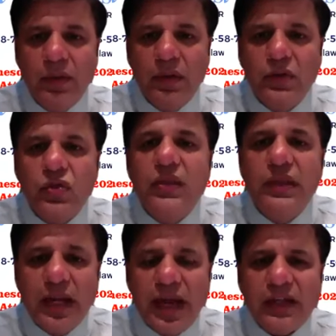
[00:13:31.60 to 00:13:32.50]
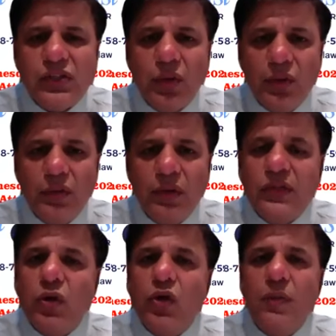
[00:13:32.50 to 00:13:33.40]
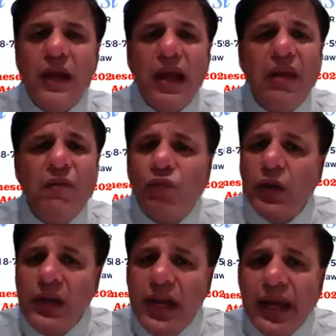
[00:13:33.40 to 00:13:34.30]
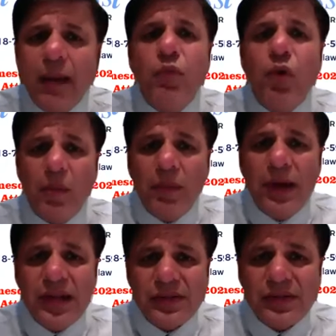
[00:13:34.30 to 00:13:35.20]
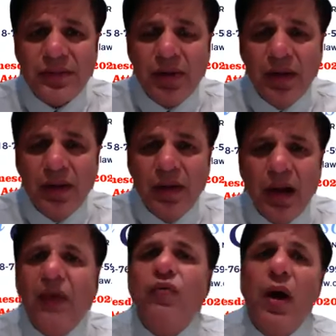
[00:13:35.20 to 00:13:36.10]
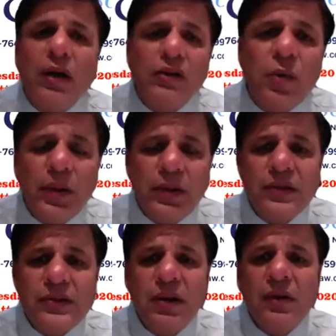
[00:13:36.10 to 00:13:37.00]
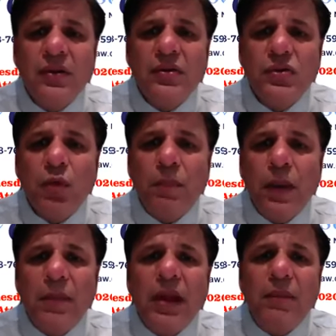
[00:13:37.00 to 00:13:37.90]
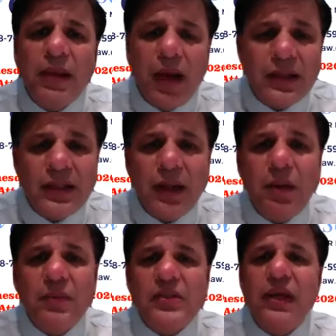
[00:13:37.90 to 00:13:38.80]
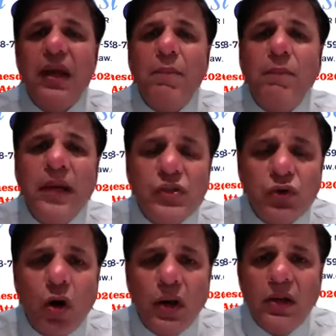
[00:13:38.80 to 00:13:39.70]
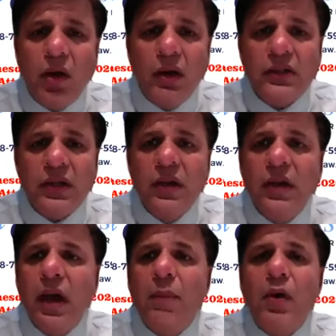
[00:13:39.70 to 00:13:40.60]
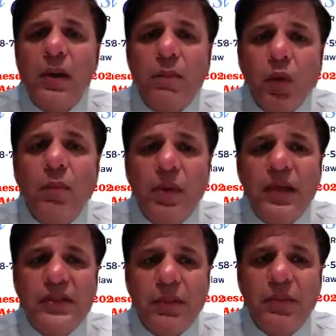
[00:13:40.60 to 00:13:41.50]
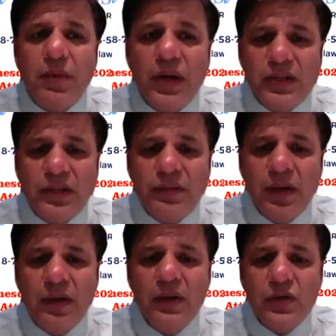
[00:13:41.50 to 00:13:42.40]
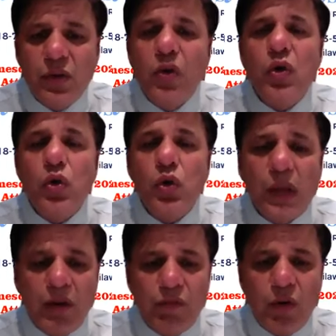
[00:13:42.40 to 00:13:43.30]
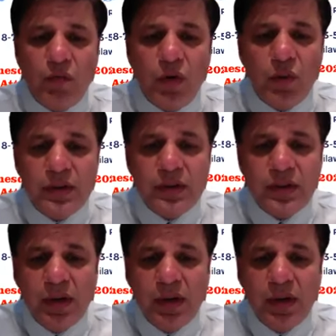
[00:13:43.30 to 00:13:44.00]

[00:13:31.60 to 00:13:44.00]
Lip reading: So the next show is going to be, again, fully employment-based and for entrepreneurs. So people have been asking me, Mr. Gehi, please talk a lot about employment-based immigration. So we're going to do that for our viewers.